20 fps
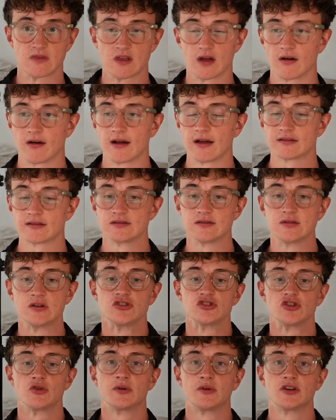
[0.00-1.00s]
All right.
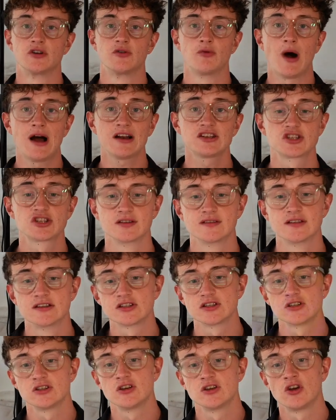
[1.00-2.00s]
So when you're watching
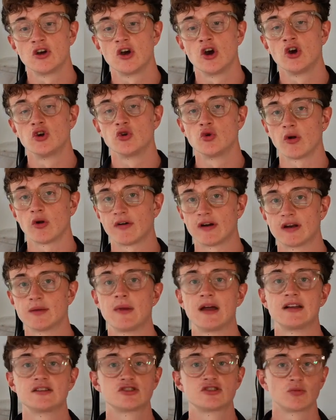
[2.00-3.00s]
this, you already
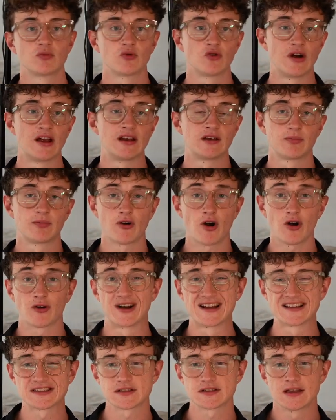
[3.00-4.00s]
made some great
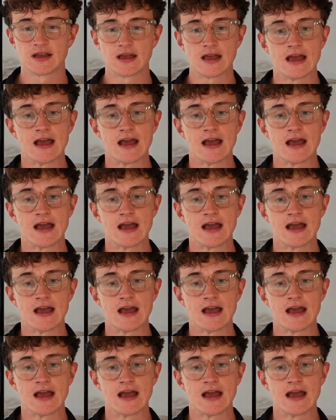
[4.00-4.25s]
progress,